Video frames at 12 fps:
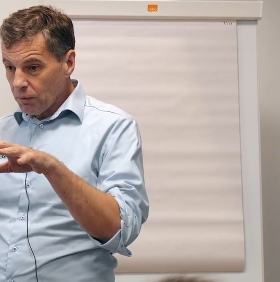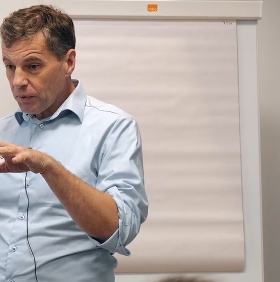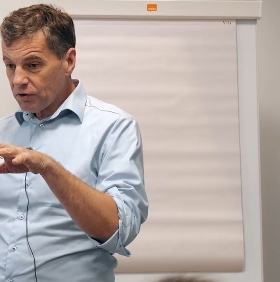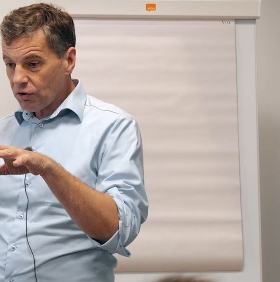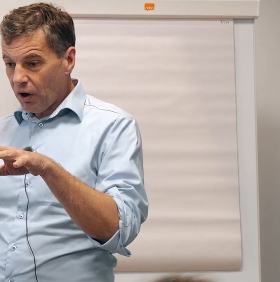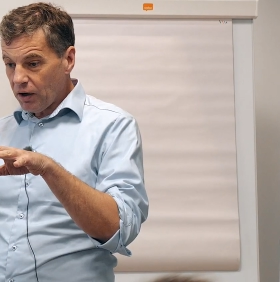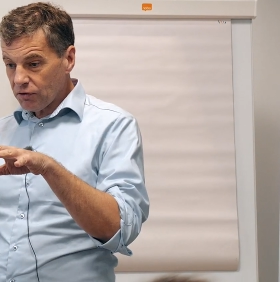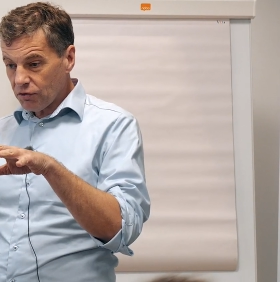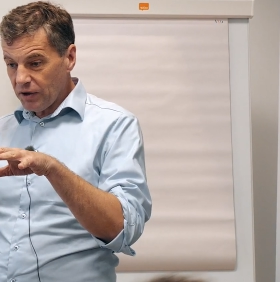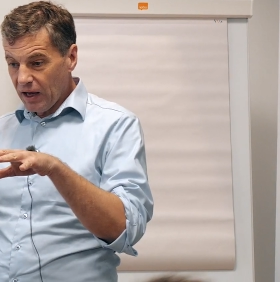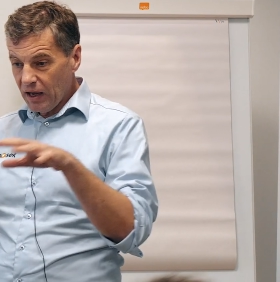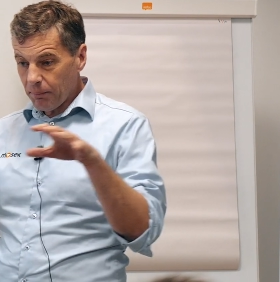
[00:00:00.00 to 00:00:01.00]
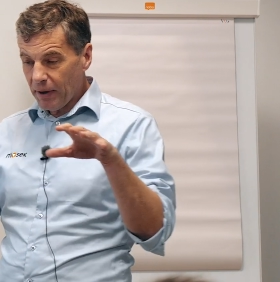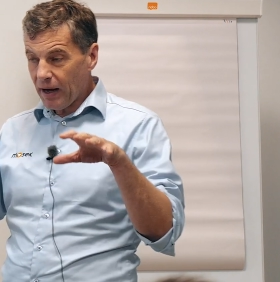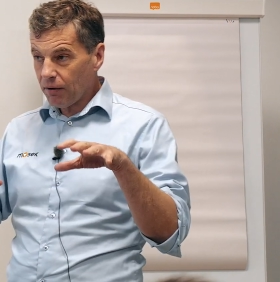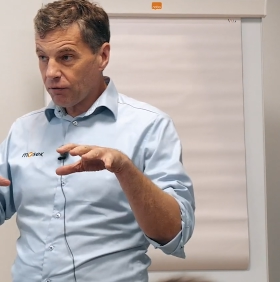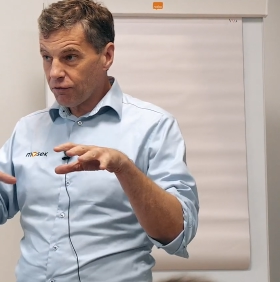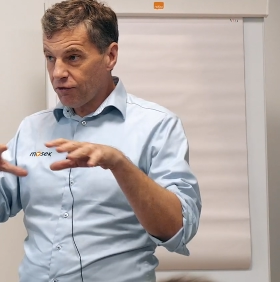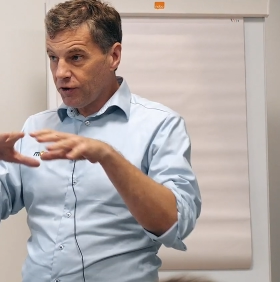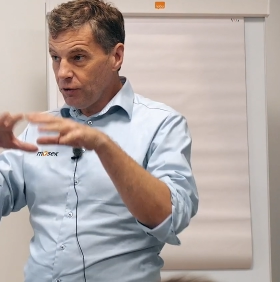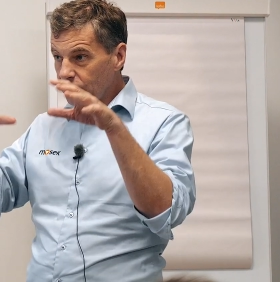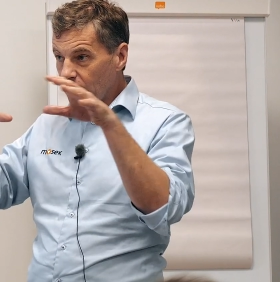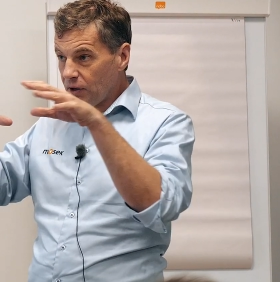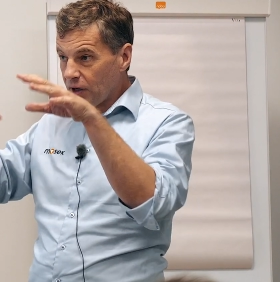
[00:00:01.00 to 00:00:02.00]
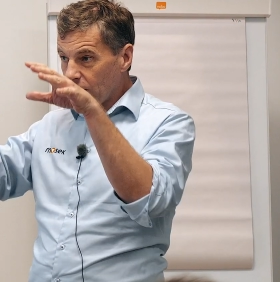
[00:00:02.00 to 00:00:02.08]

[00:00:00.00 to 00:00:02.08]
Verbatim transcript: we talked today about Fusion,